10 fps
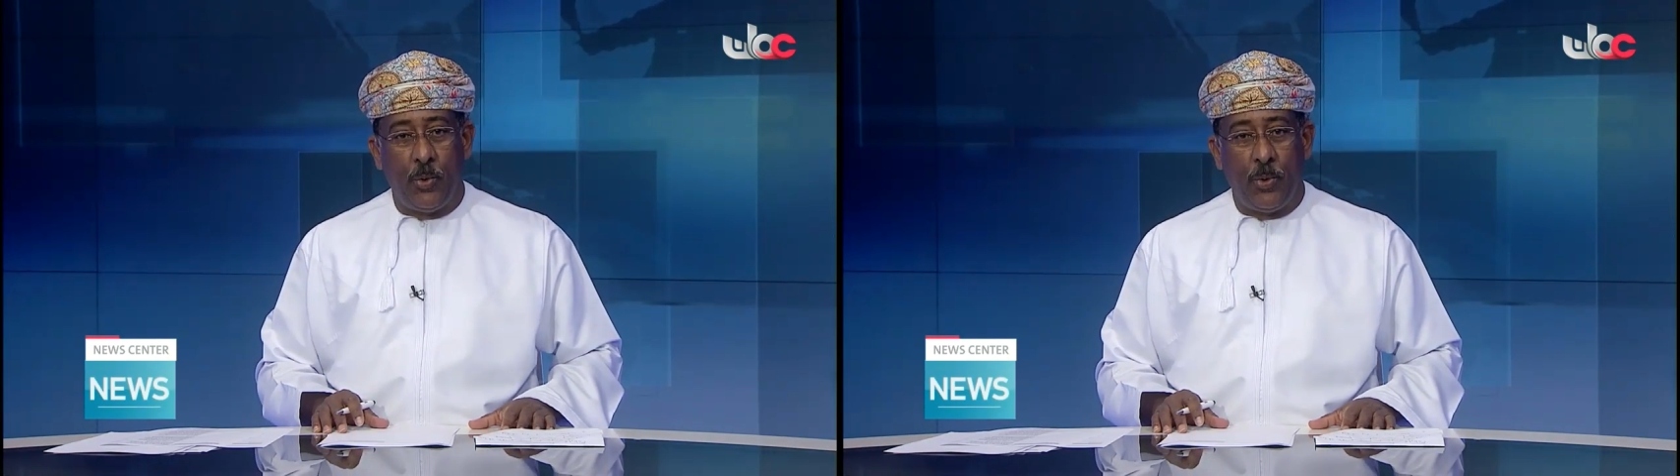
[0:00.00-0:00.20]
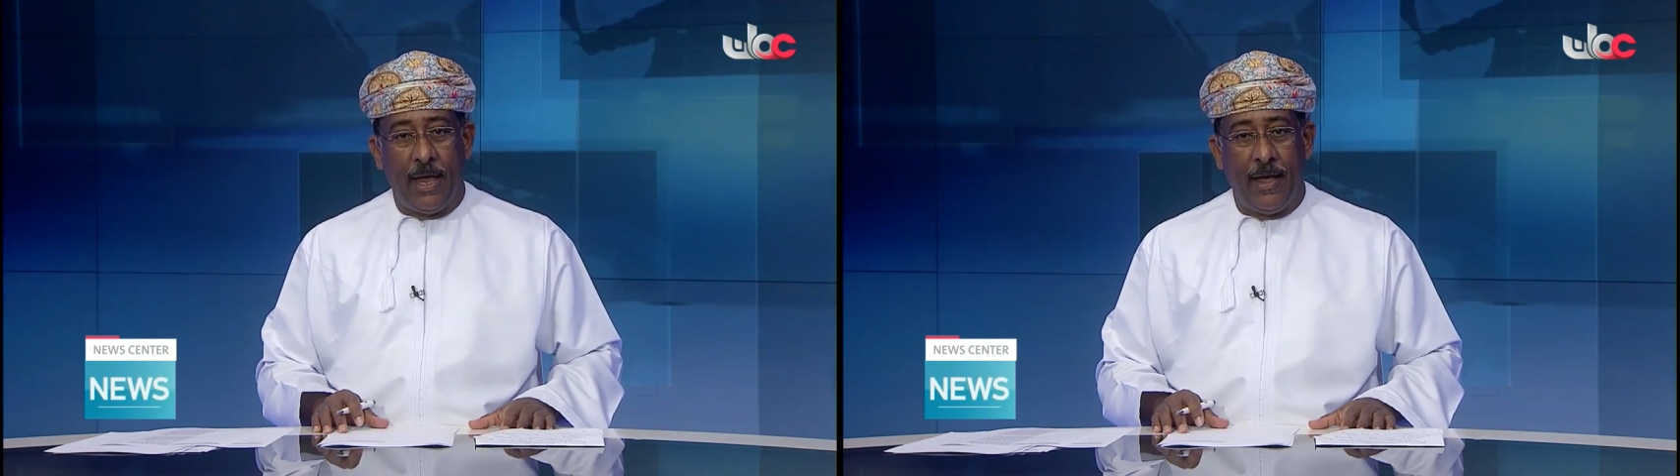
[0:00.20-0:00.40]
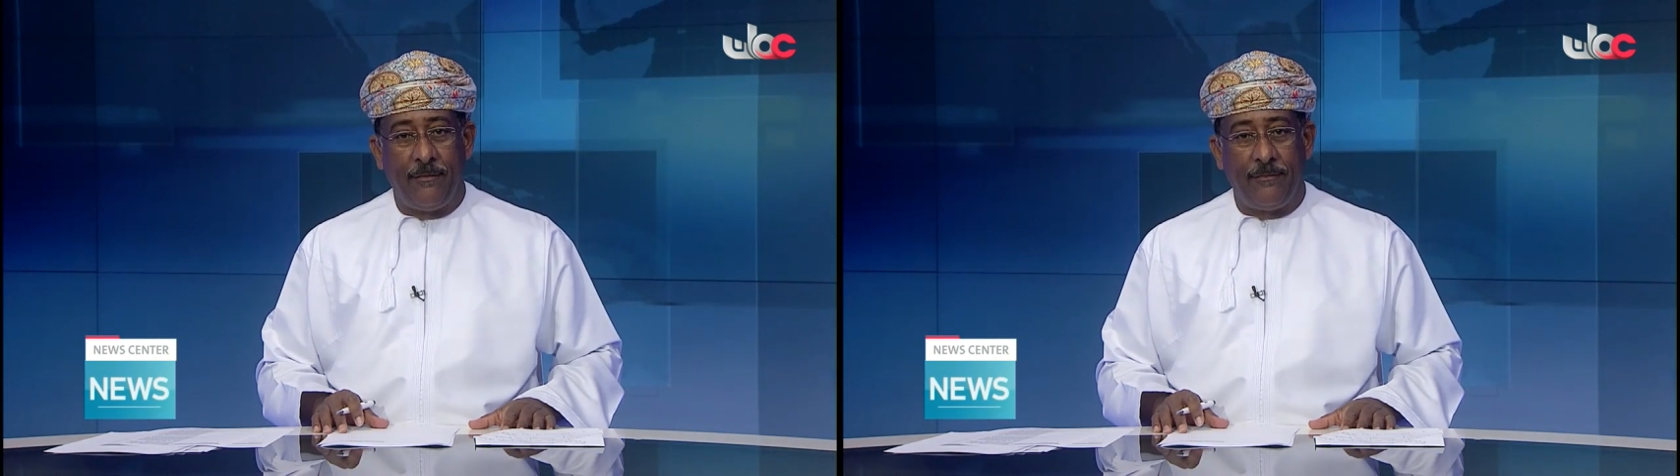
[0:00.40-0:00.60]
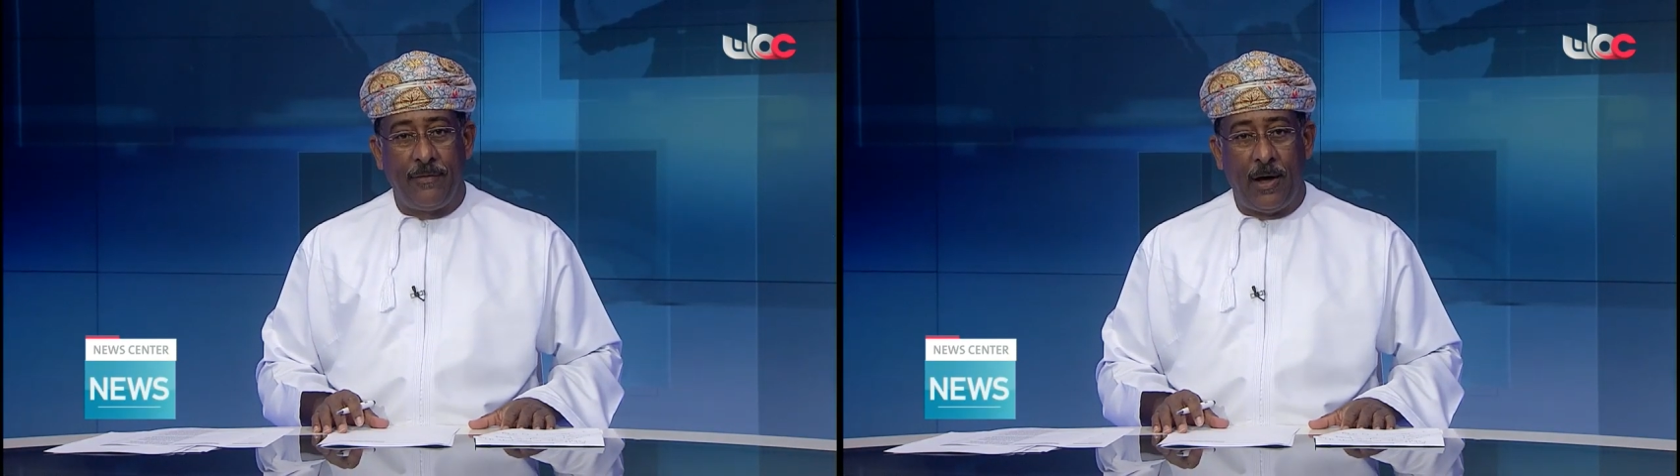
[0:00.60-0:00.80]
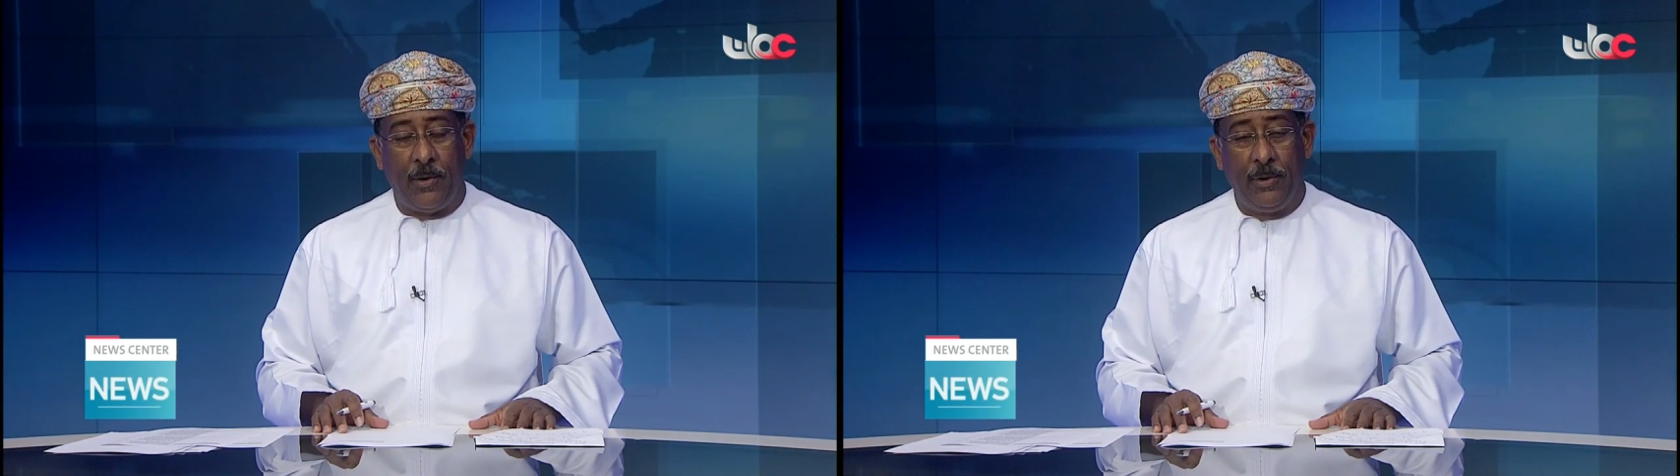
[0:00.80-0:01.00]
we have
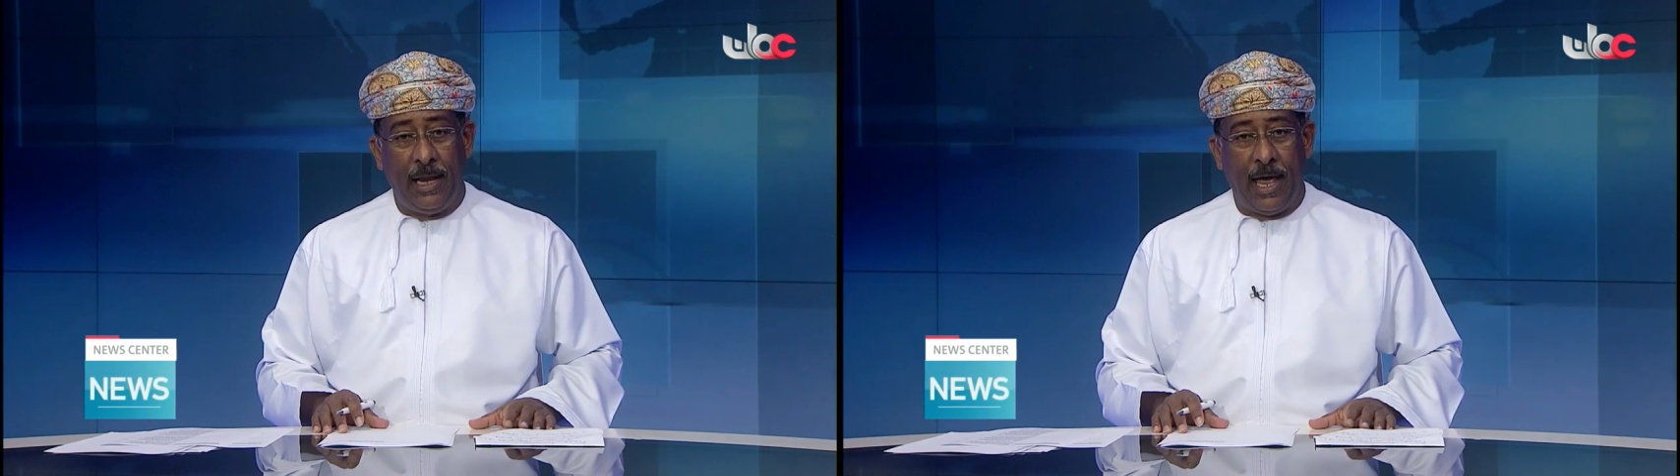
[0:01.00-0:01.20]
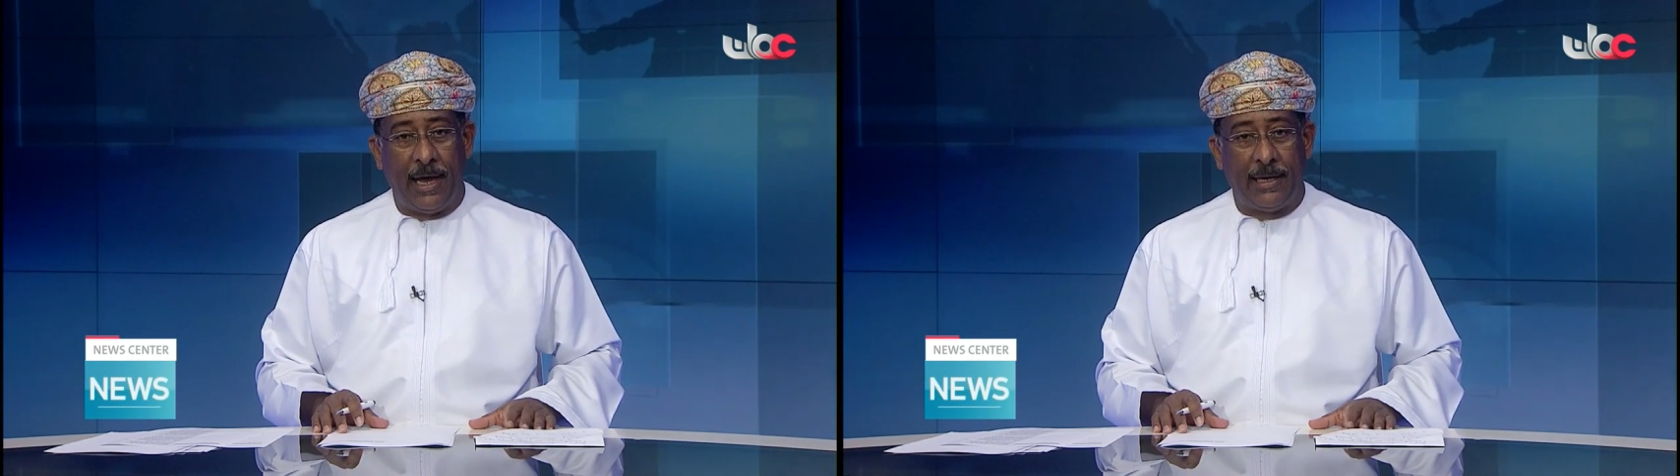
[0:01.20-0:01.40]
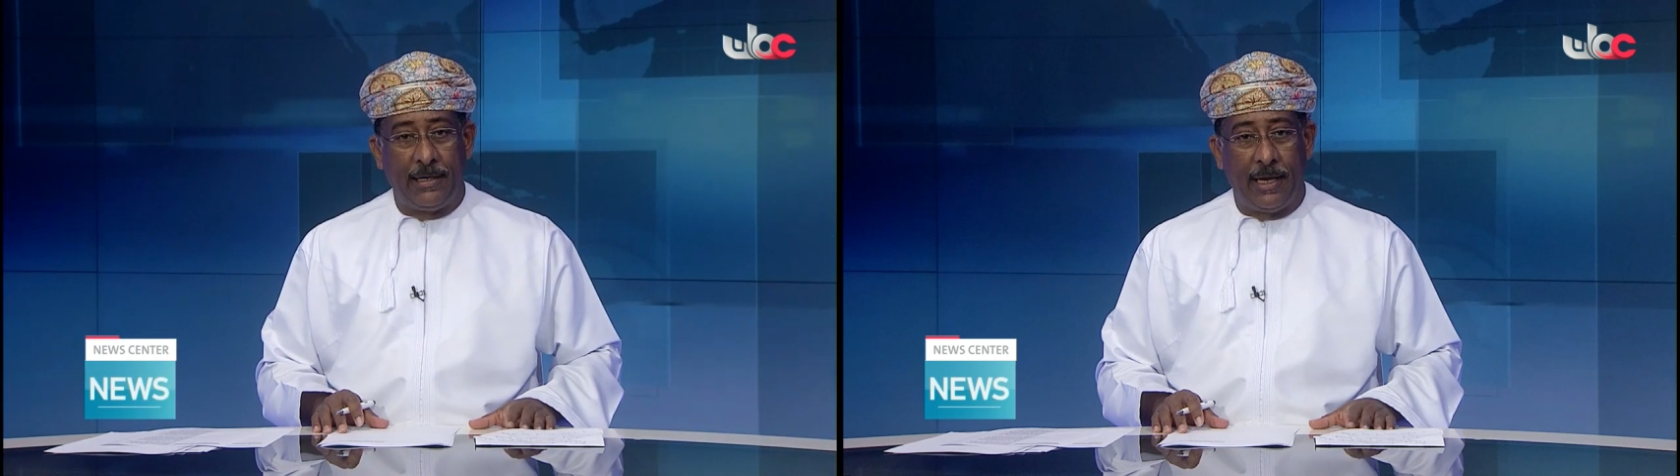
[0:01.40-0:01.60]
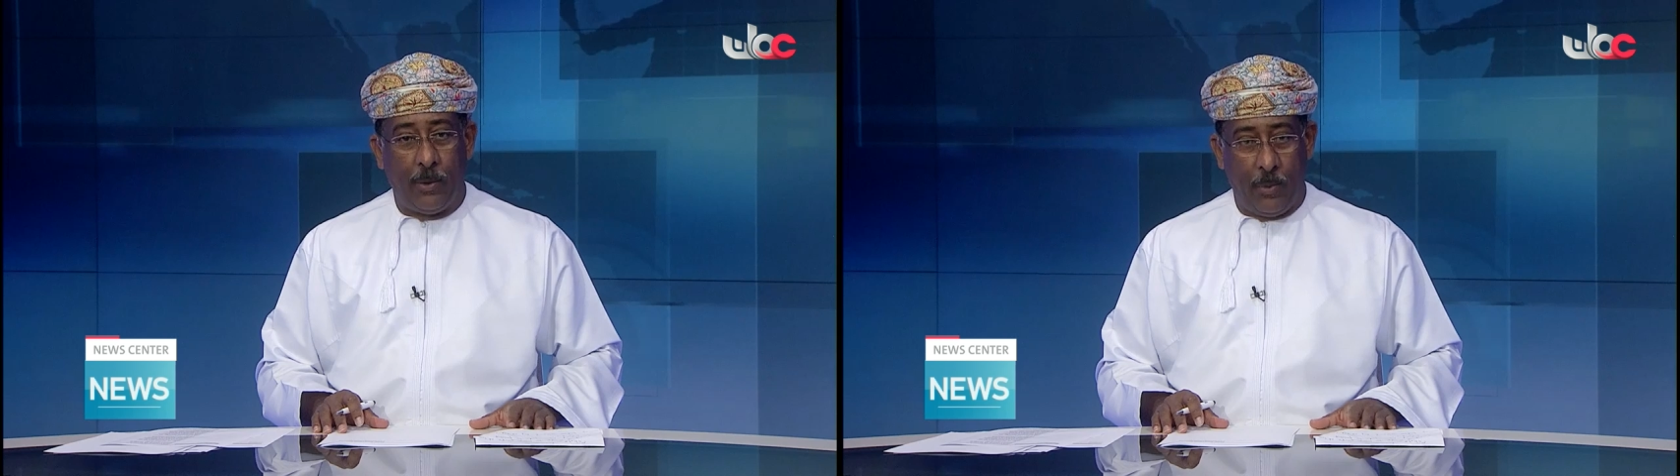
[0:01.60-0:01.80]
online